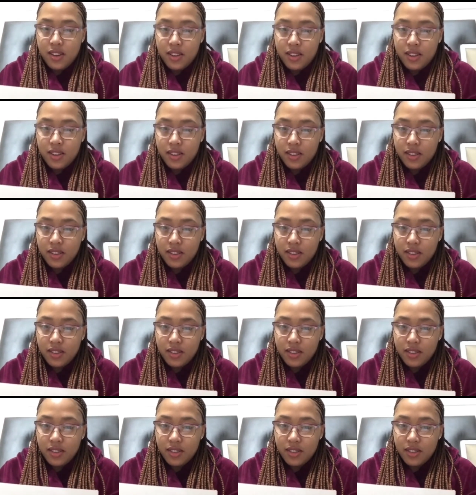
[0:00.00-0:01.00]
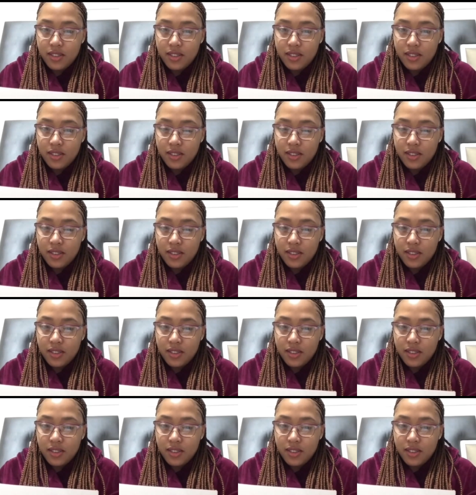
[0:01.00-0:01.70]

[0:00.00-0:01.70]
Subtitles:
Nothing is said.